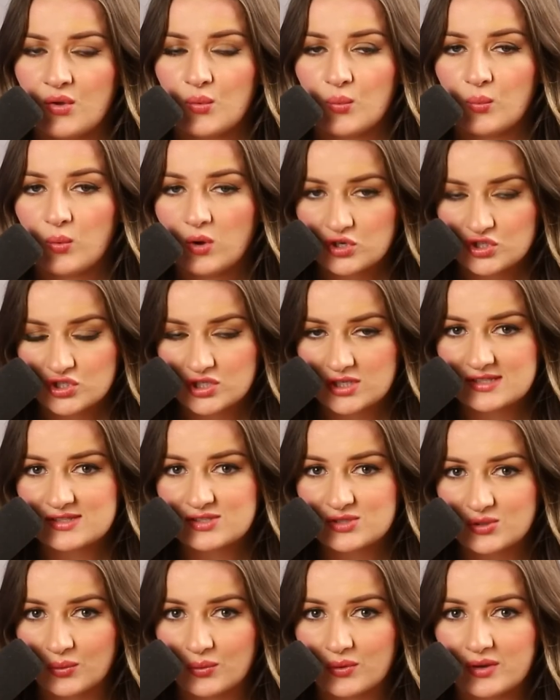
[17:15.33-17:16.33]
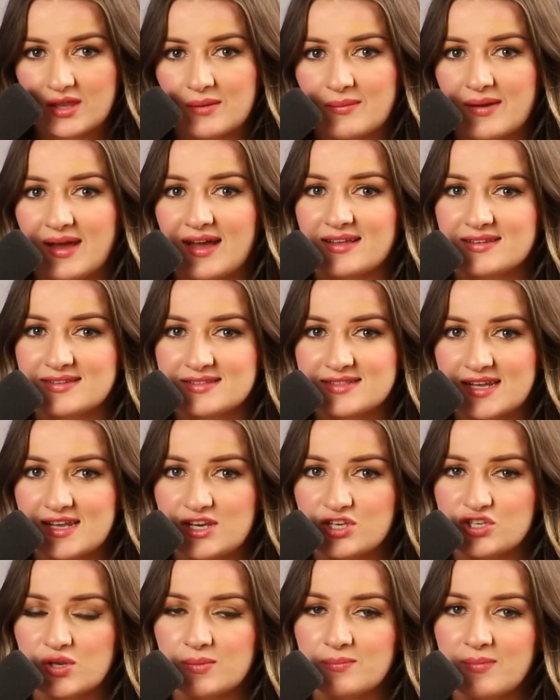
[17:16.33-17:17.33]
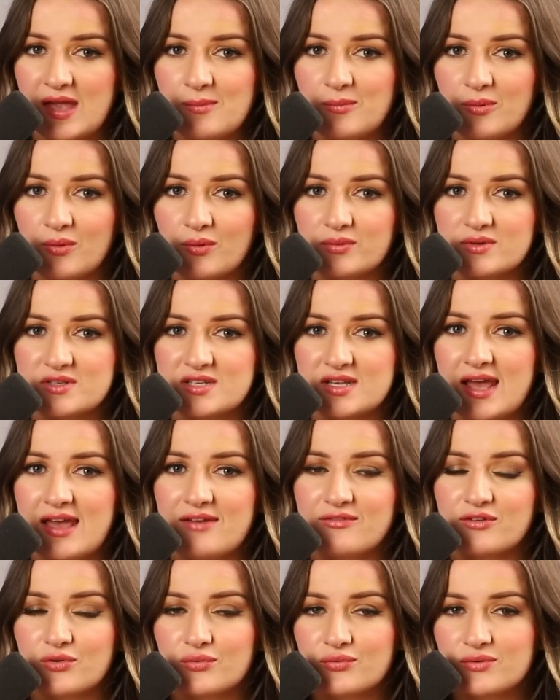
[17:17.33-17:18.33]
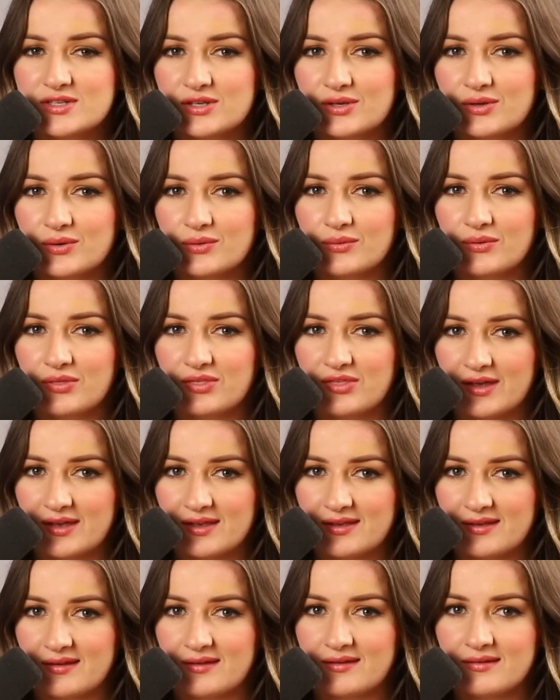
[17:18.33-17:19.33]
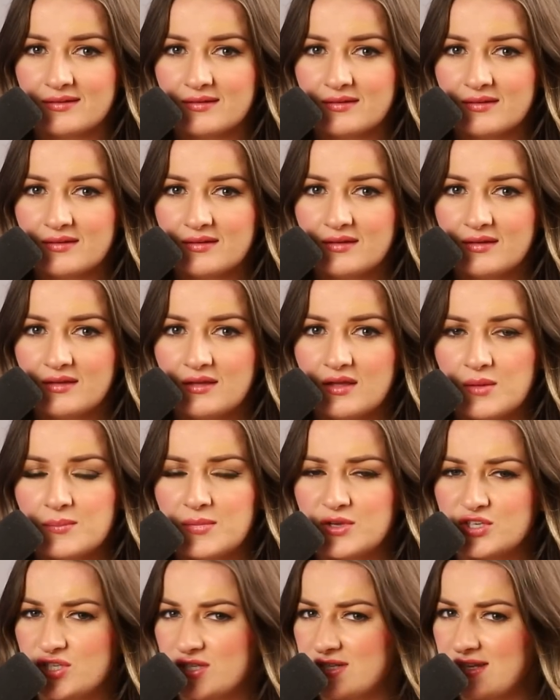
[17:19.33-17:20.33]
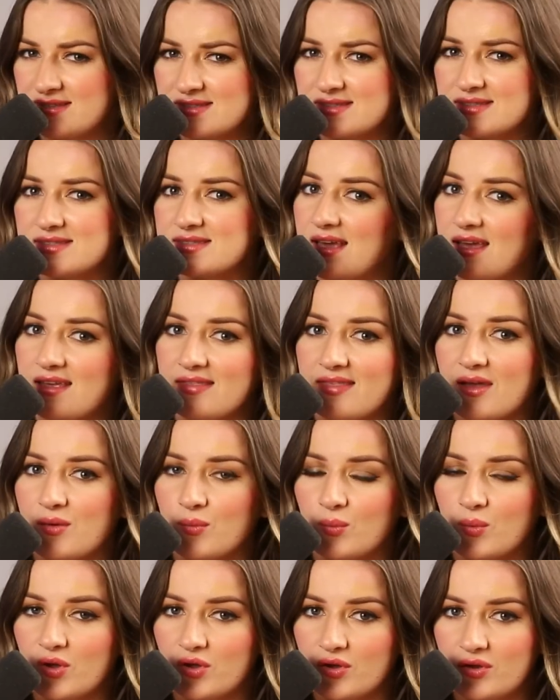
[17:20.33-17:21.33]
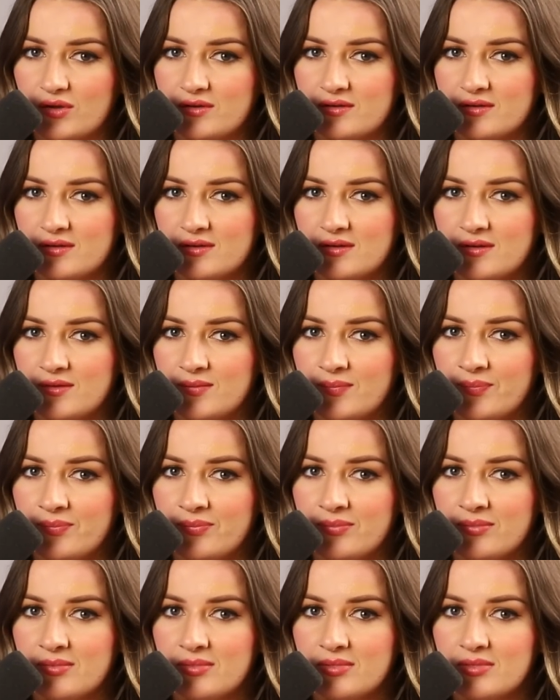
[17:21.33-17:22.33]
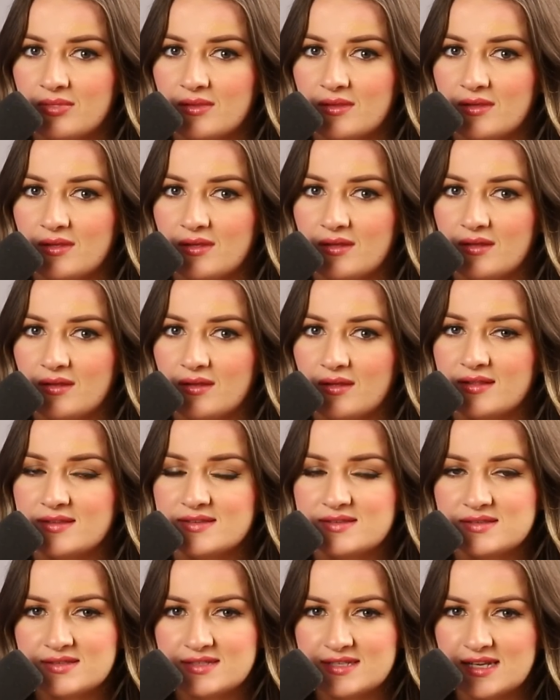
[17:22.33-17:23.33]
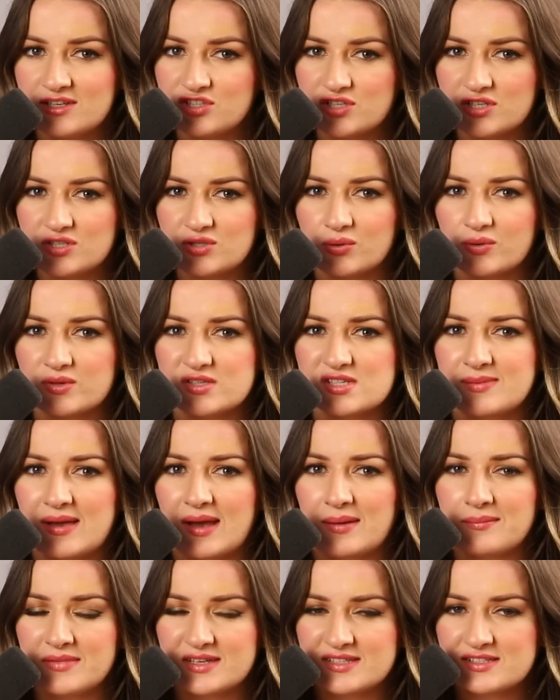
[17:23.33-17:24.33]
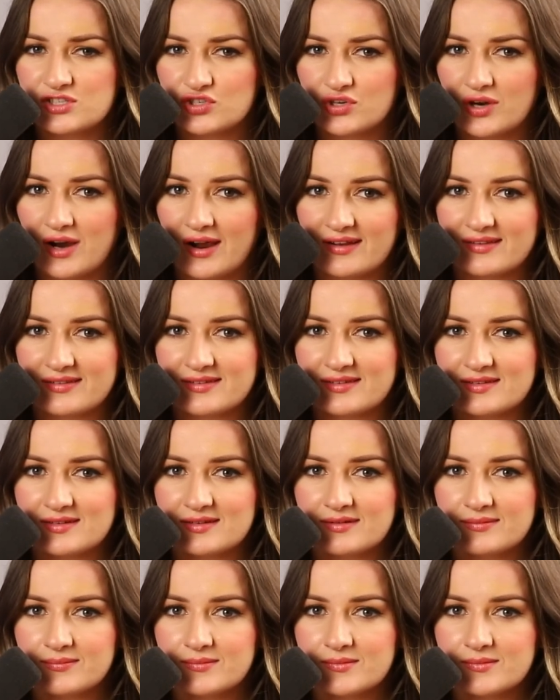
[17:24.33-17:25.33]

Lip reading: What she is talking about is teaching people to have critical thinking. But she doesn't say that word. Instead, she talks about mistrust.